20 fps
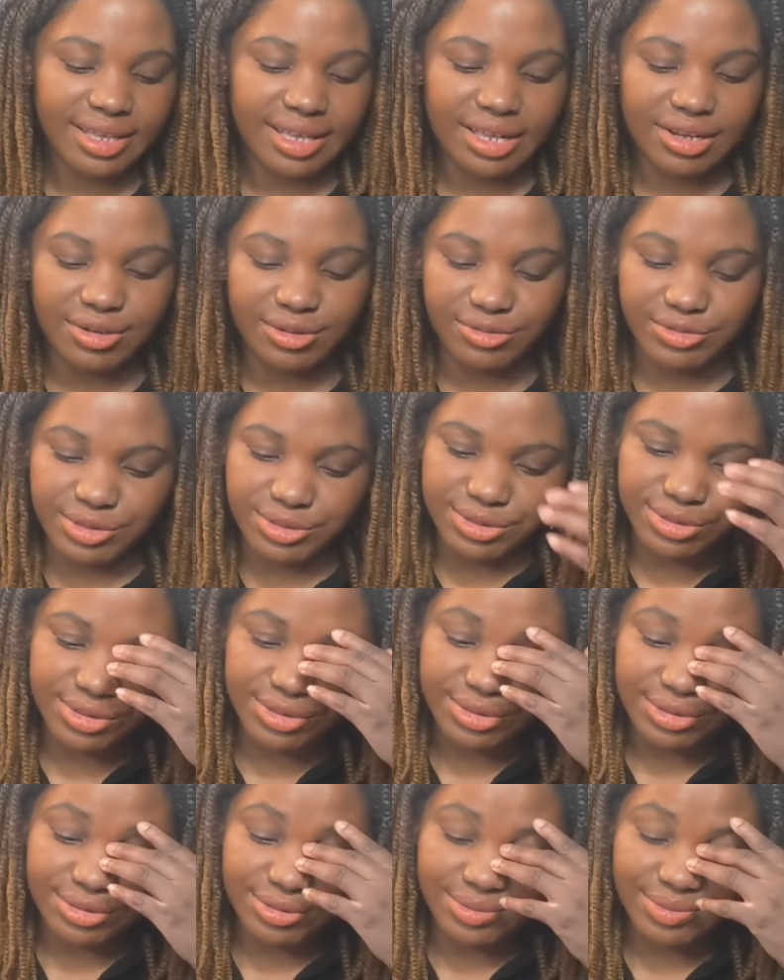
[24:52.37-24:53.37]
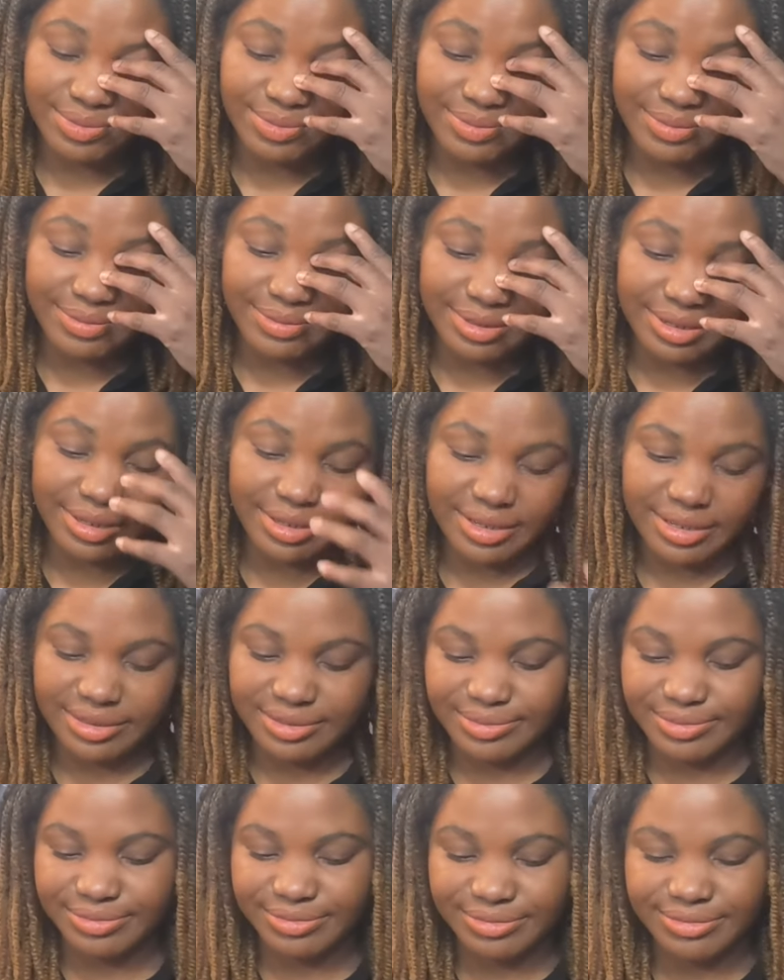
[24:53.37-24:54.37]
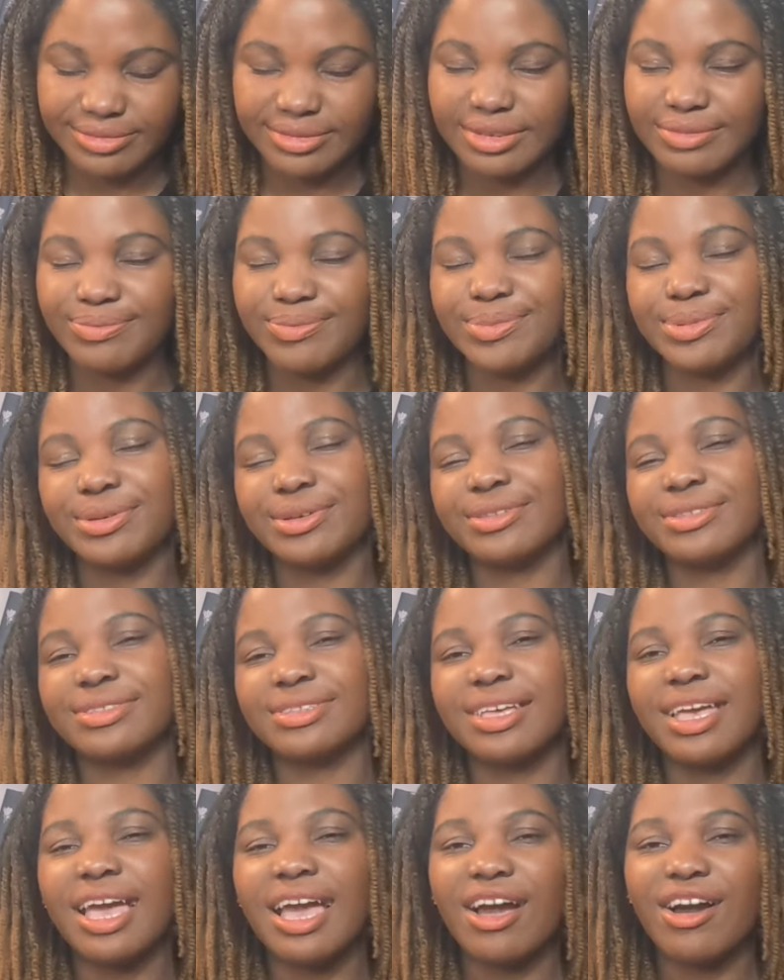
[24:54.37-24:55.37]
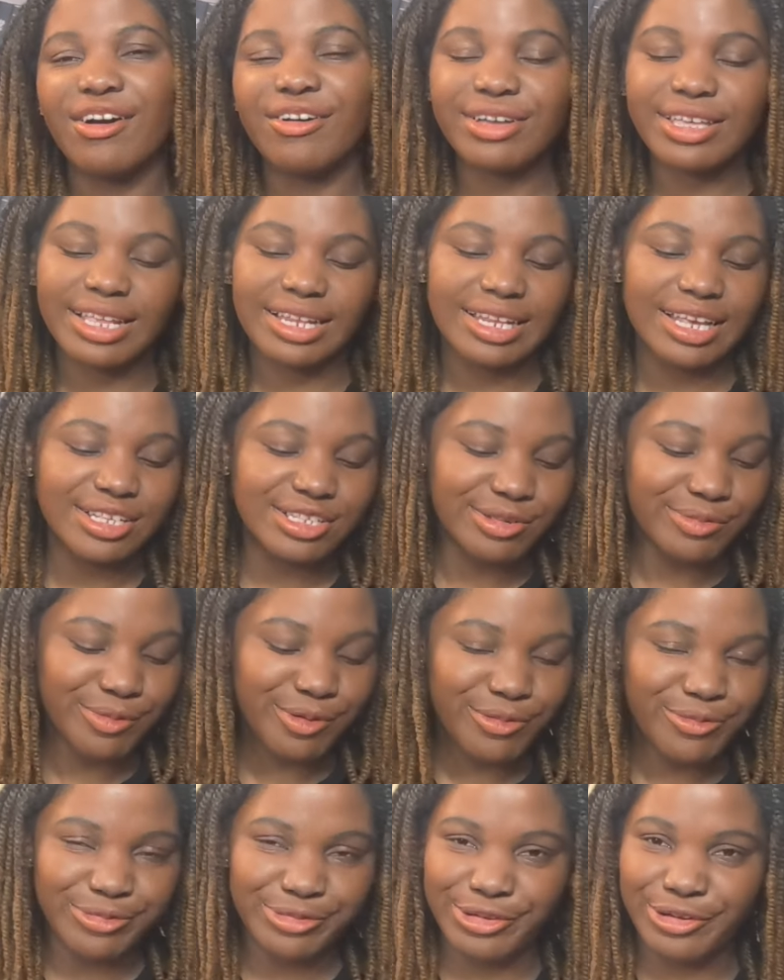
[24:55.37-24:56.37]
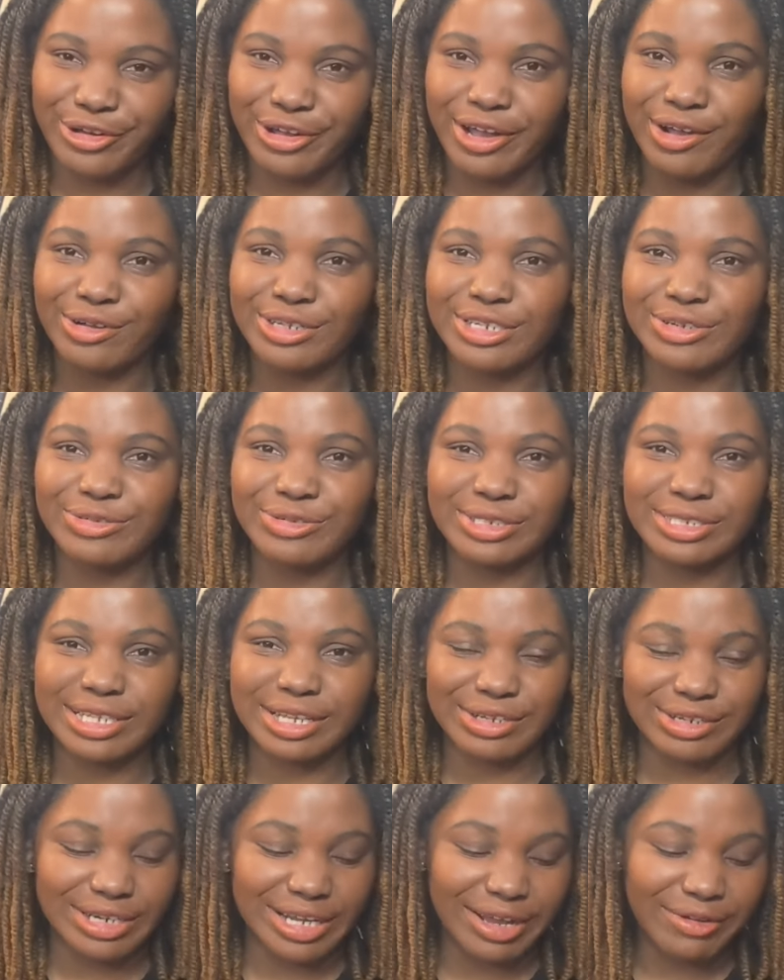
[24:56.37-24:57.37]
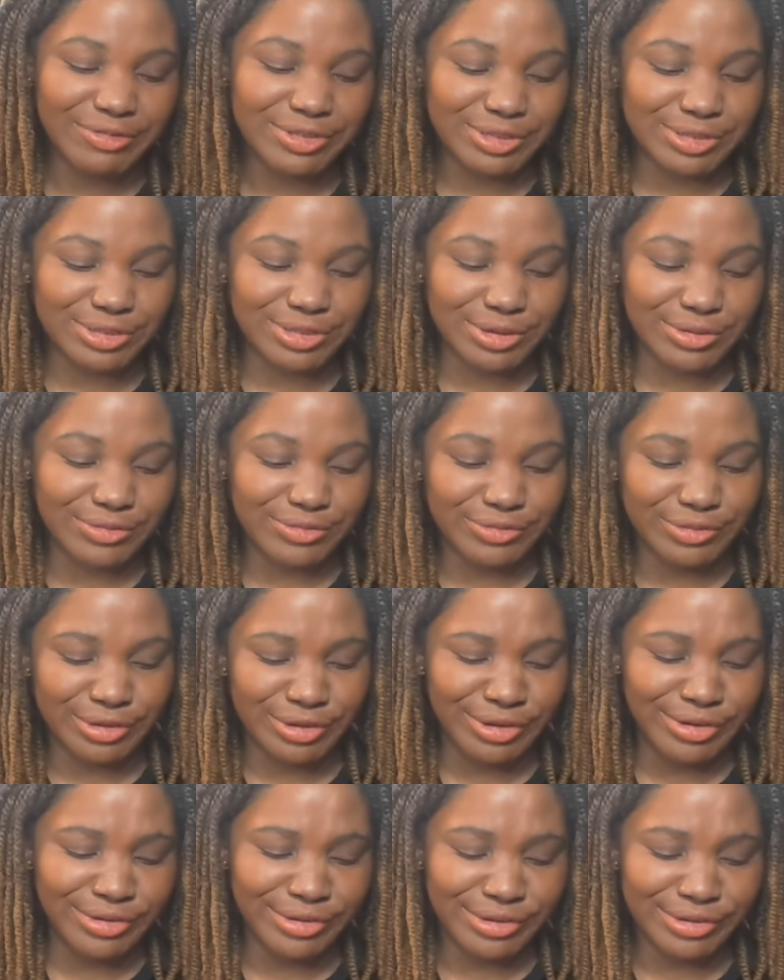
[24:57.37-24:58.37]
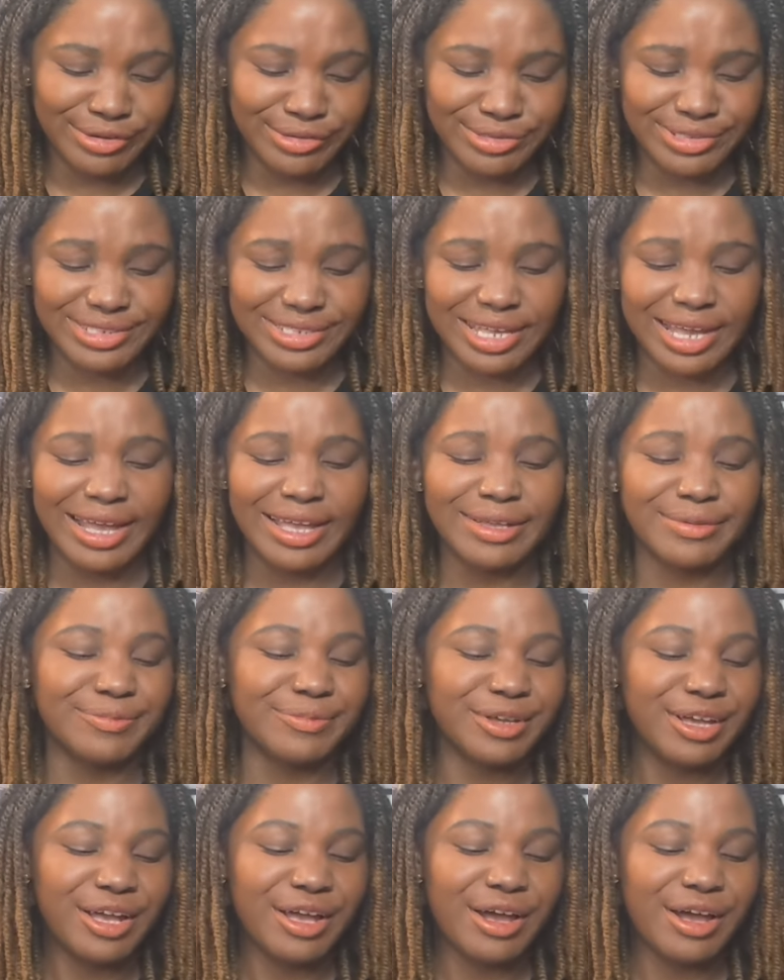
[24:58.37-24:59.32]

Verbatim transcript: I love those two. But okay, let's move The Otherwise, I'm gonna have to talk for a long time.